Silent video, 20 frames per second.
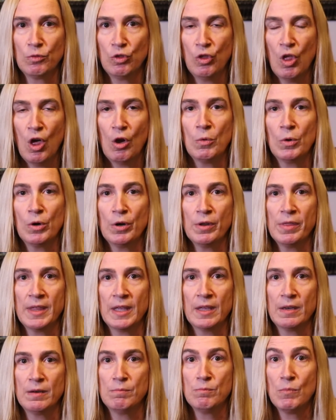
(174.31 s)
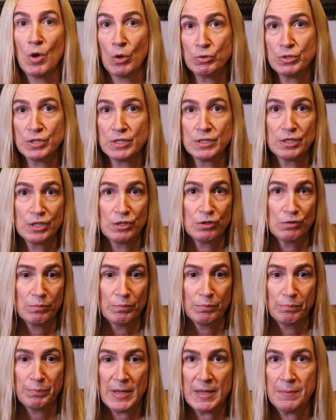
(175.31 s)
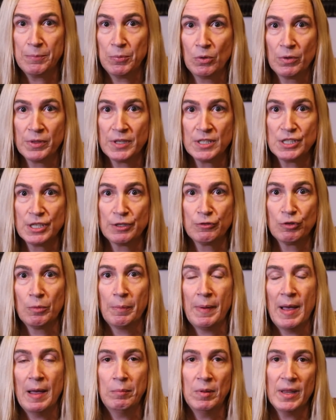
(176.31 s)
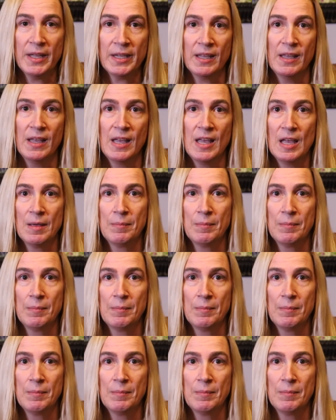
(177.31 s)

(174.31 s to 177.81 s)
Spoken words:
lower than most people in the general public,